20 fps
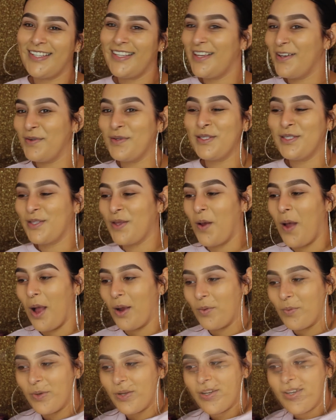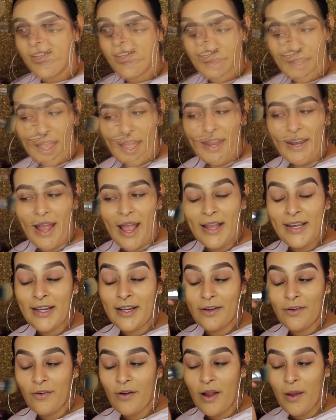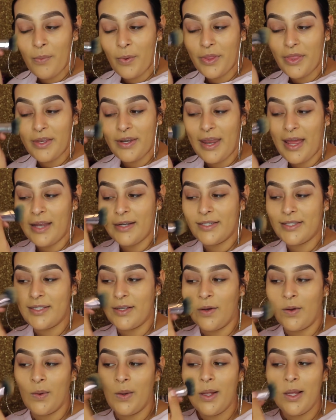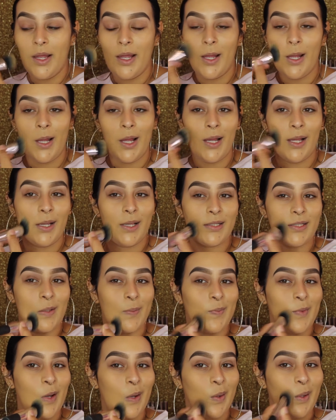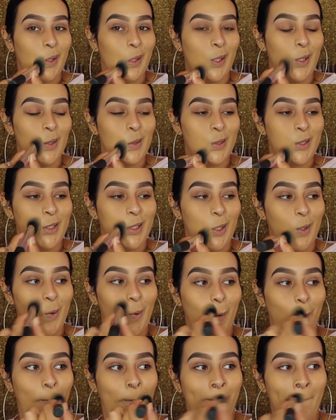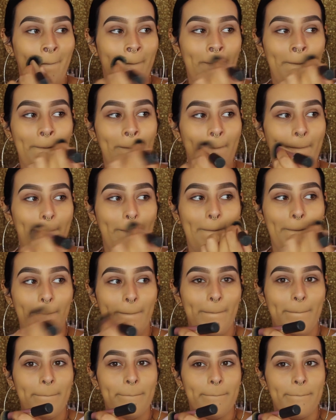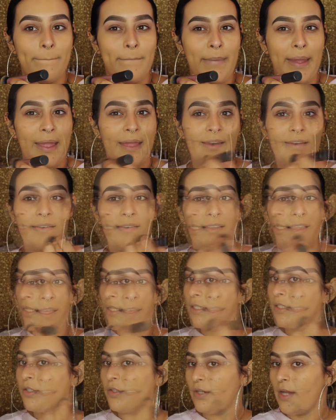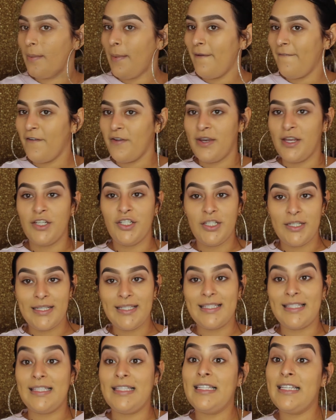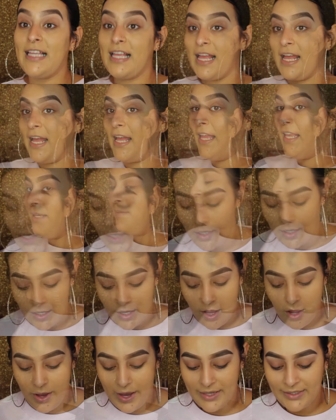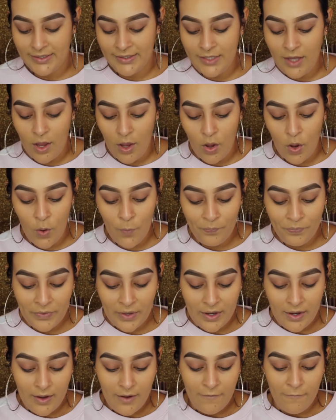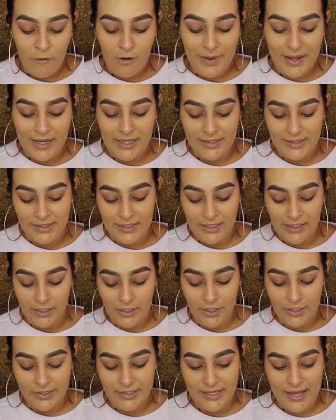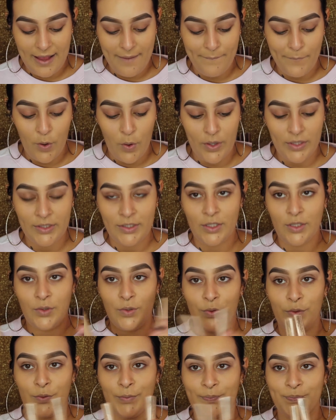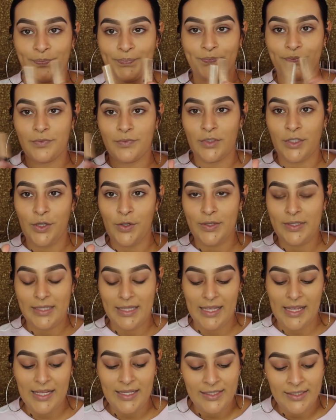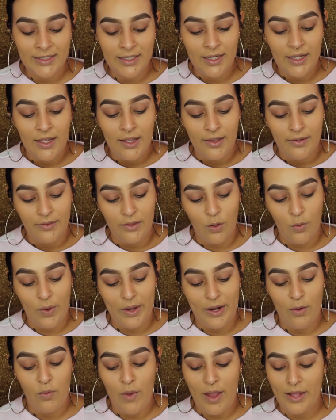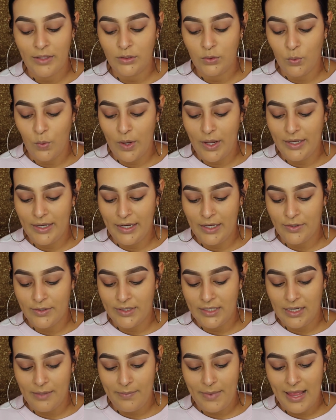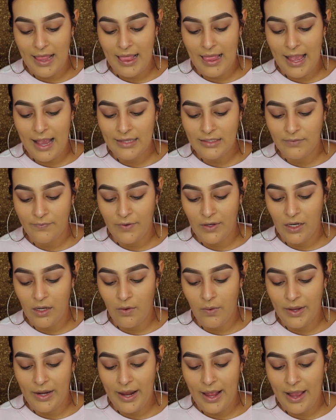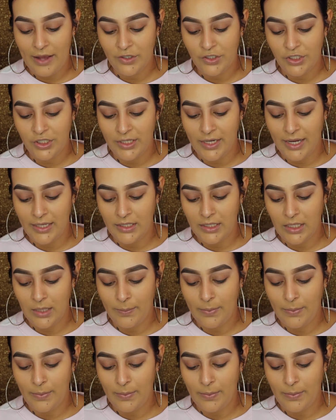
it was so awkward. I didn't grow up with a dad, so I guess I'm not really used to men. Like, so now my foundation is done. Okay, so for my concealers, I'm going to use these. The Wet n Wild one. I used it in my last video and I actually ended